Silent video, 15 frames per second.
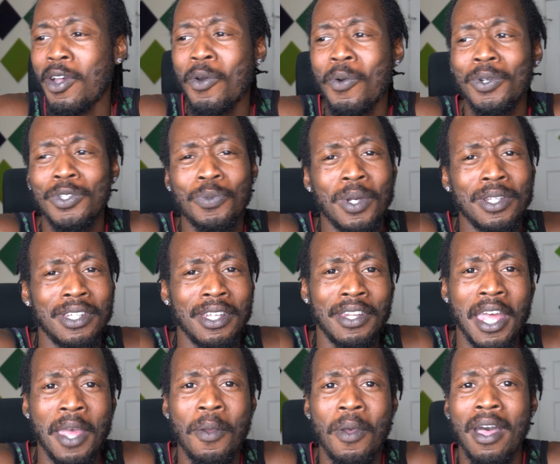What's one thing
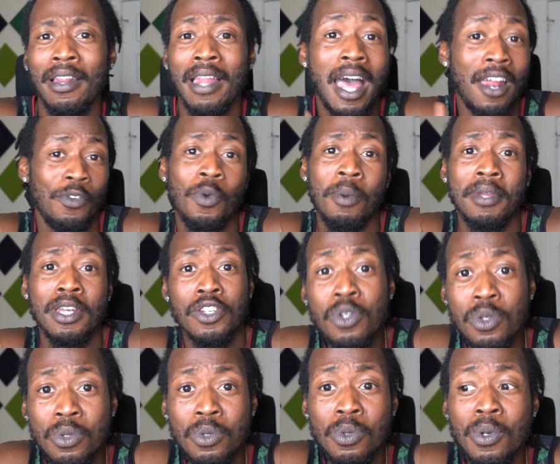that a lot of women
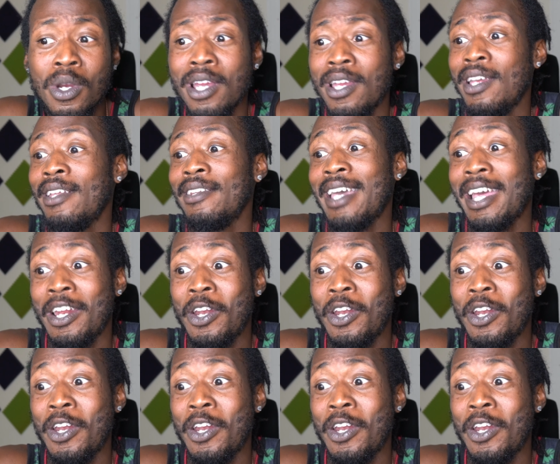do that